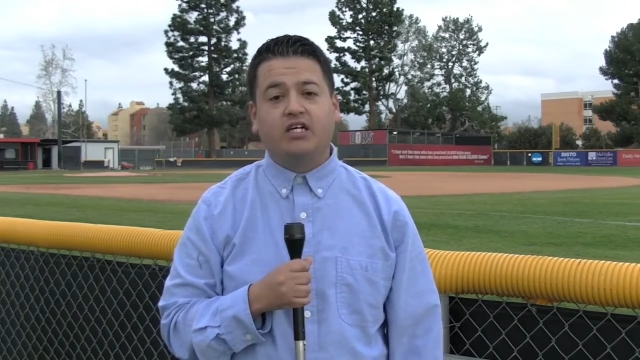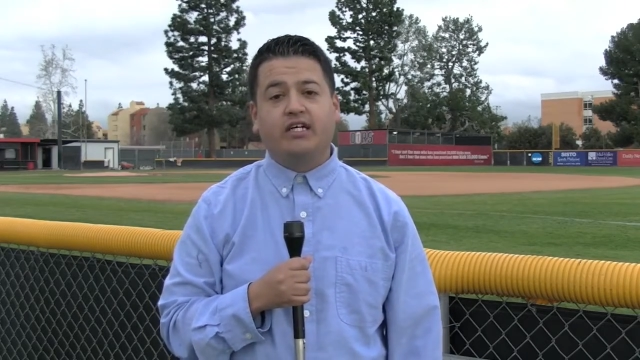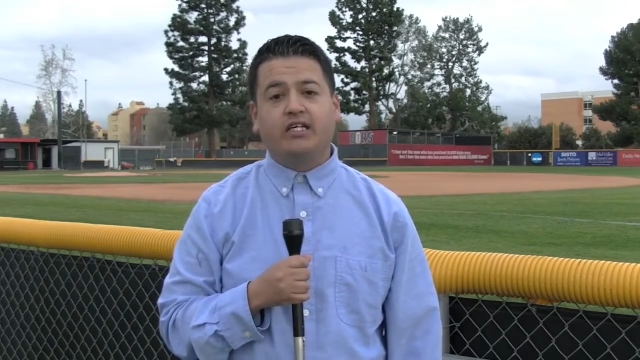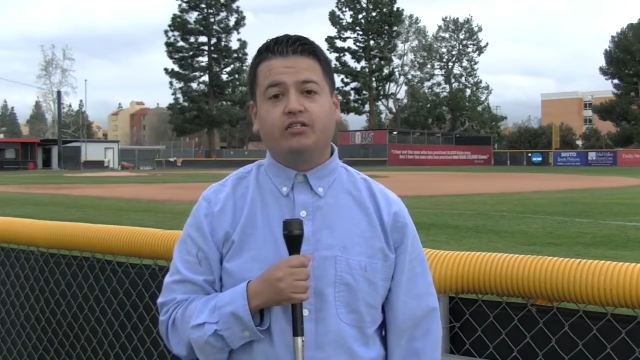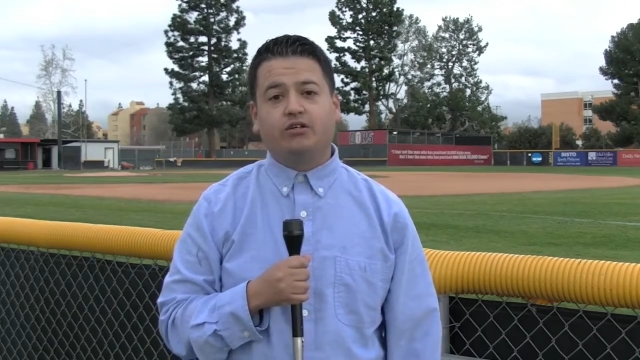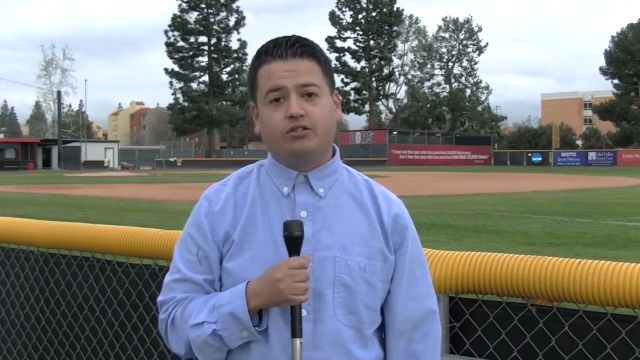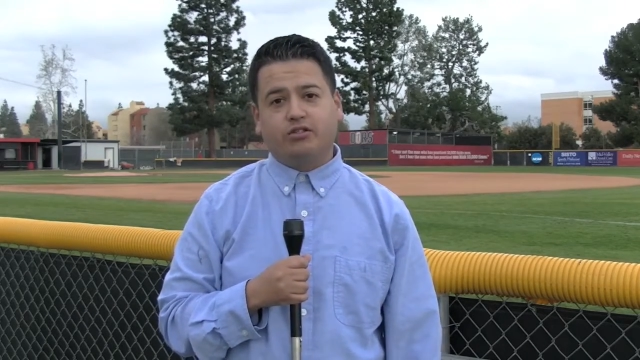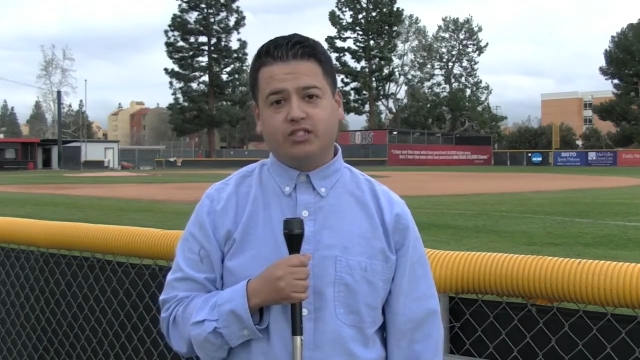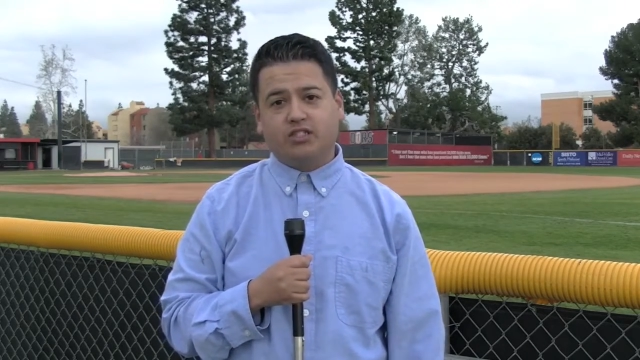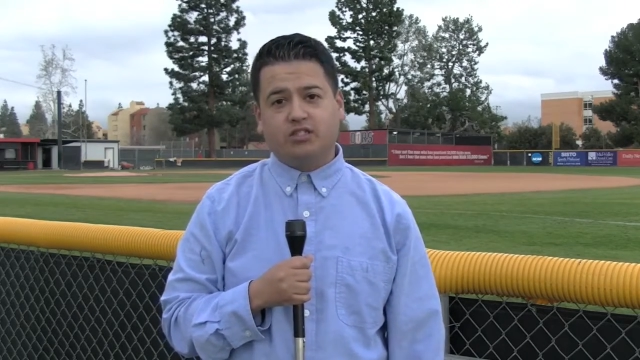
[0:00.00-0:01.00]
In
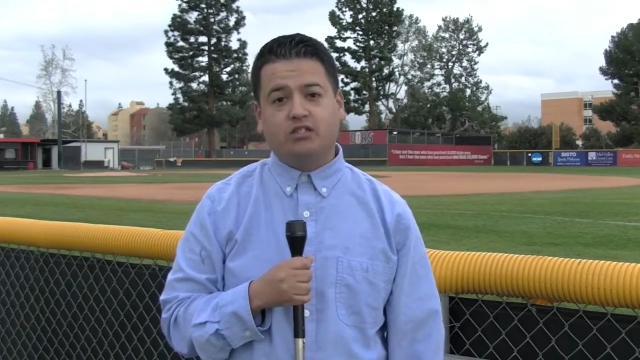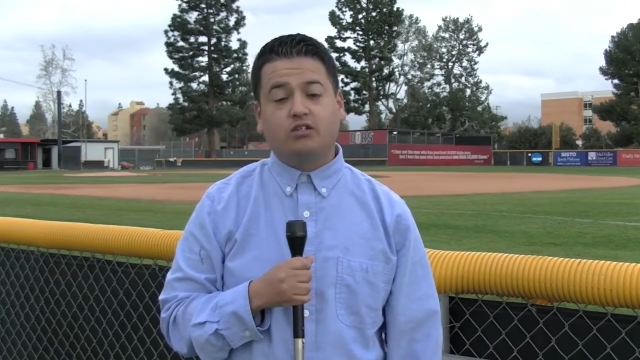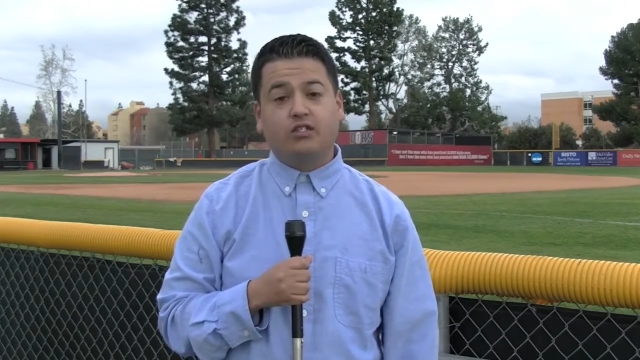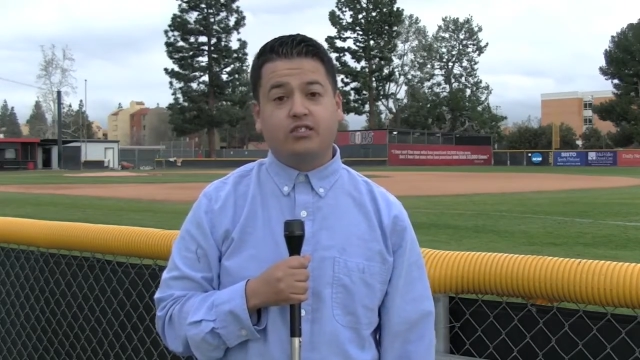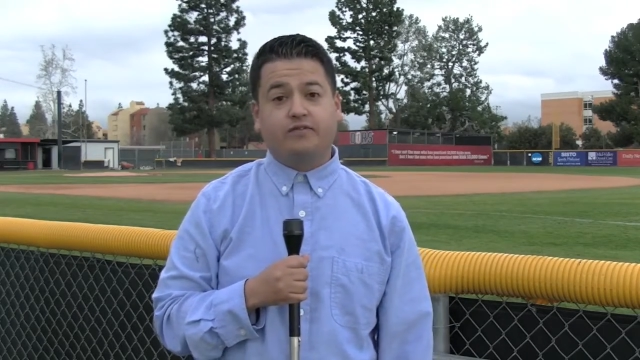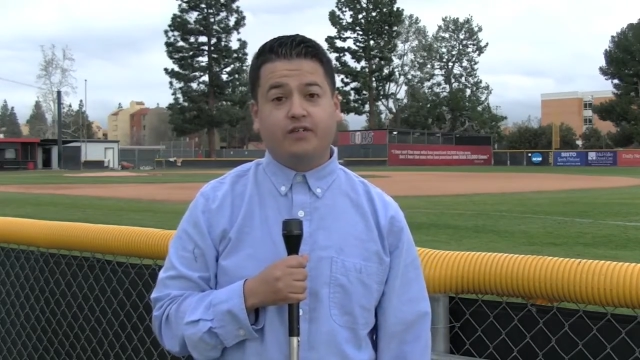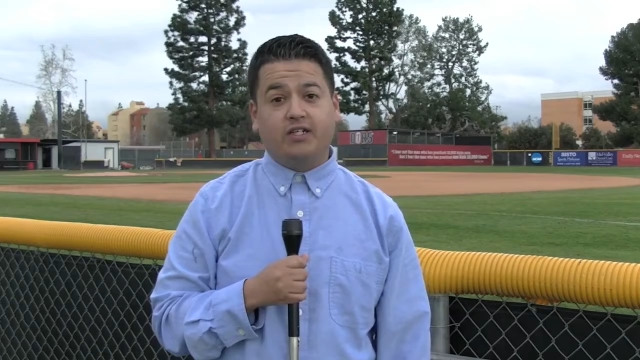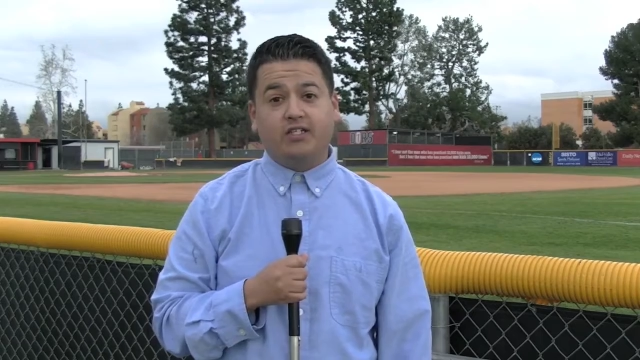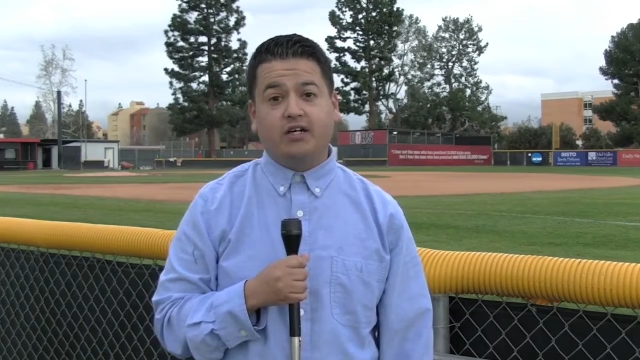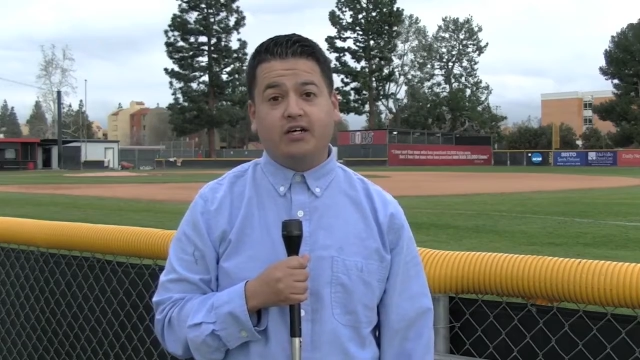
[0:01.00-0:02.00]
Northridge, Christopher
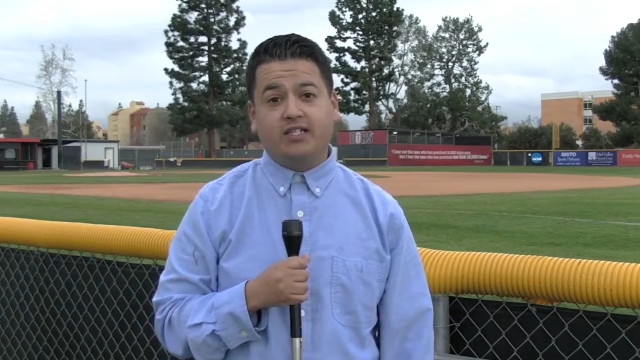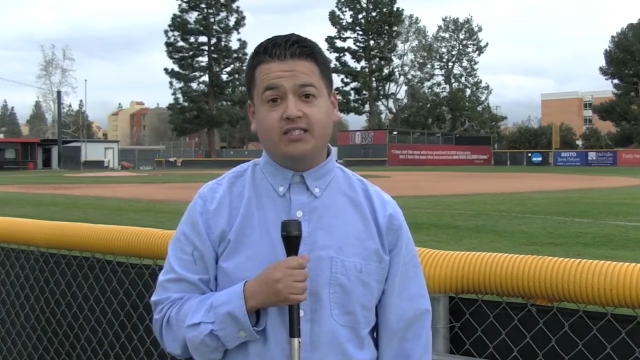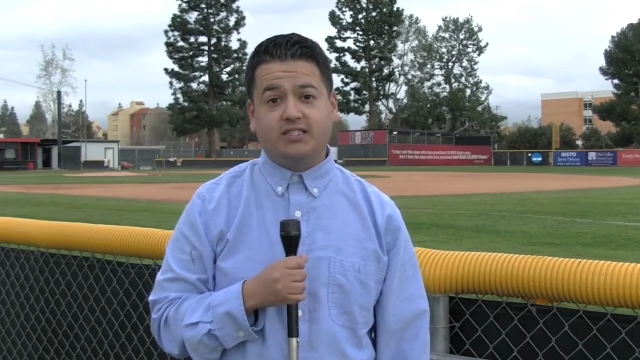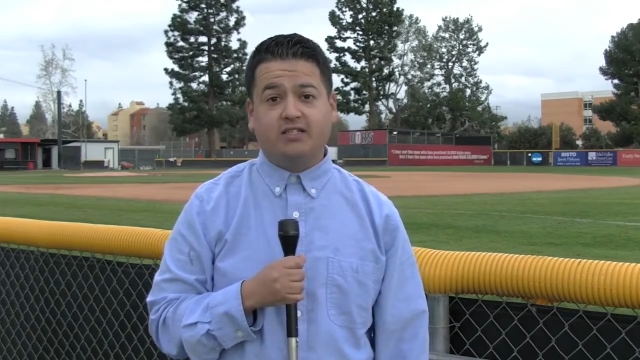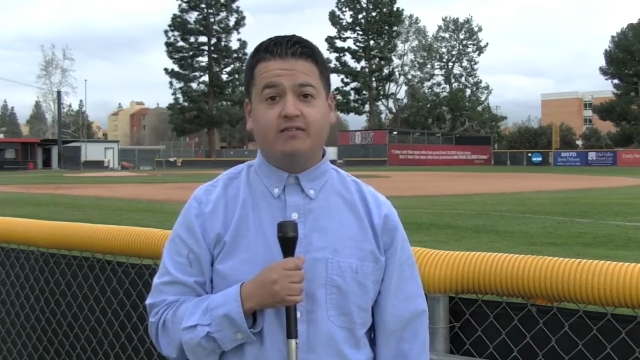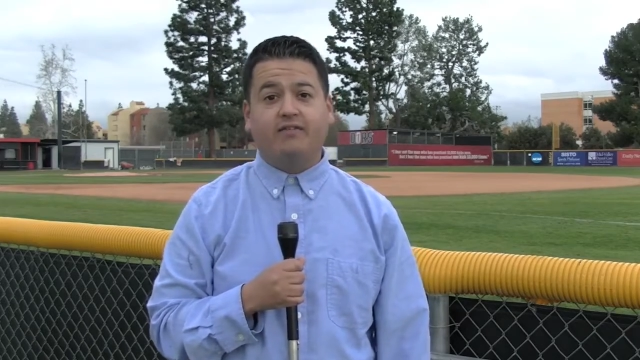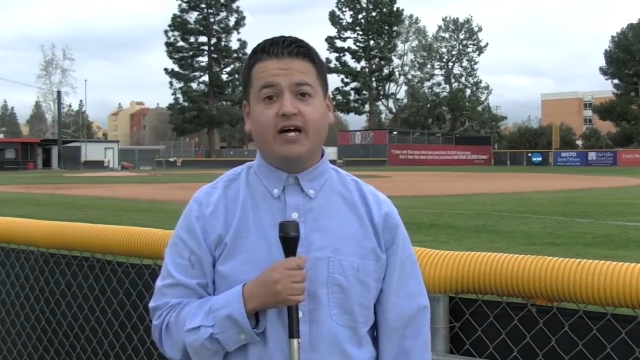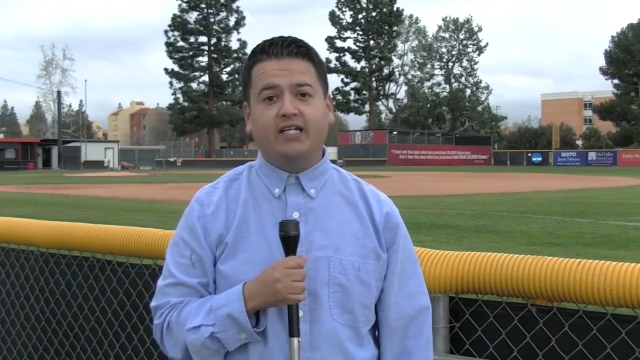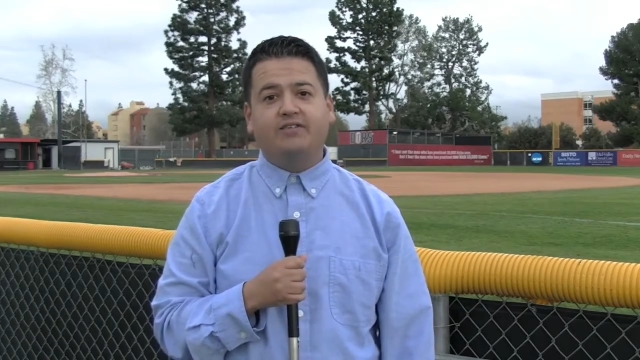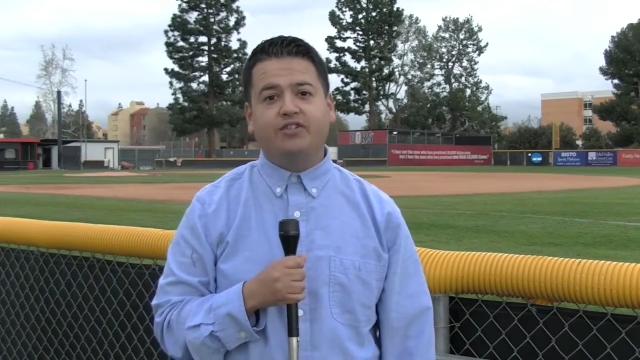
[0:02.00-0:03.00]
Linares,
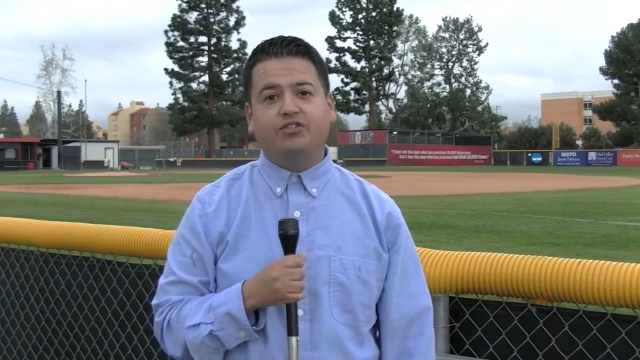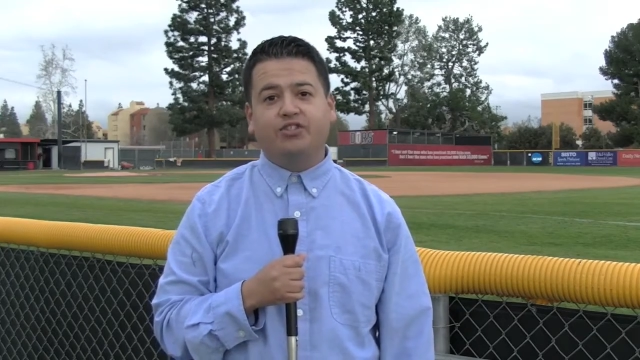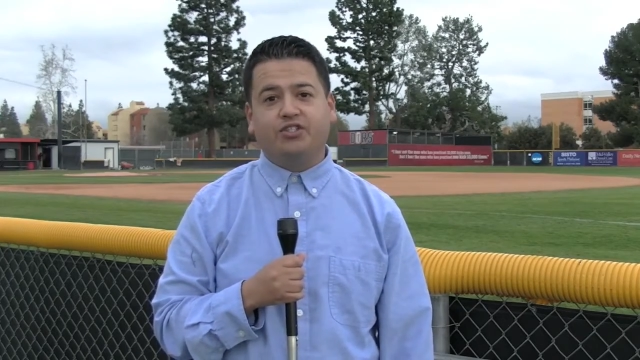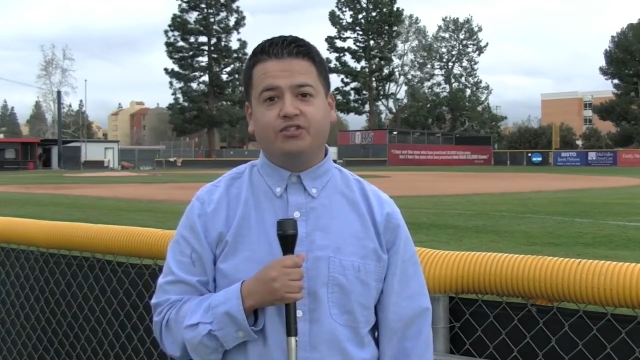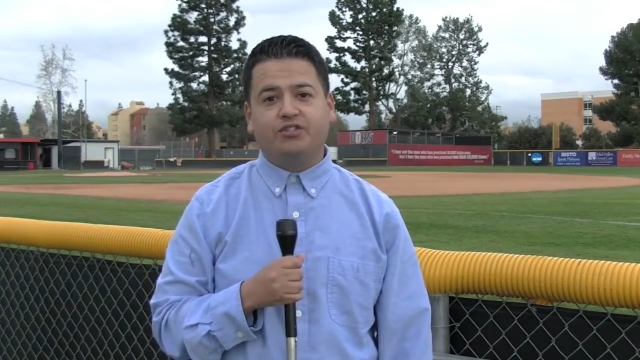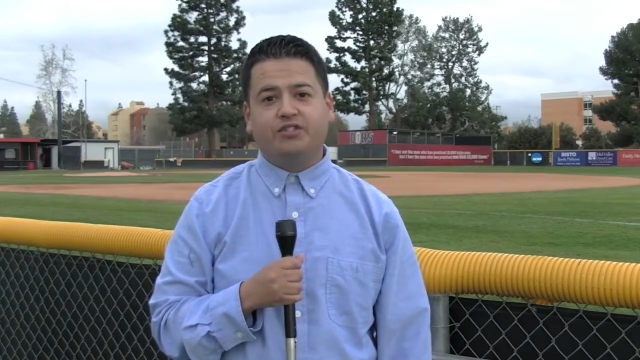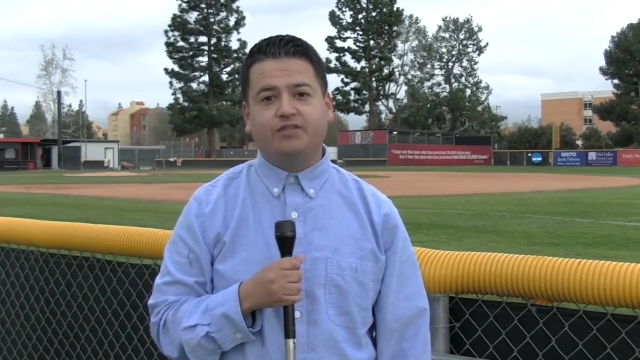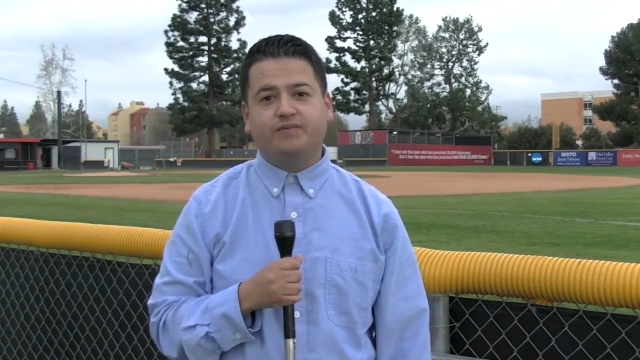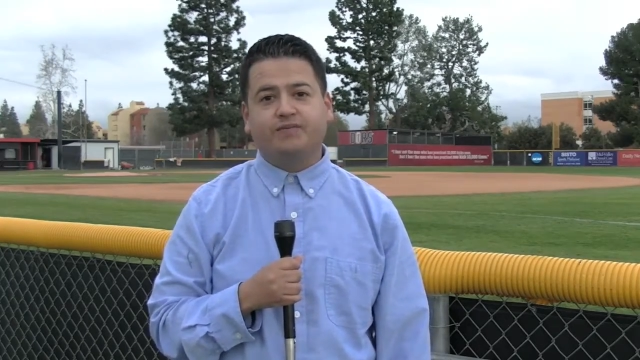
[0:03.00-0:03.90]
Valley View News.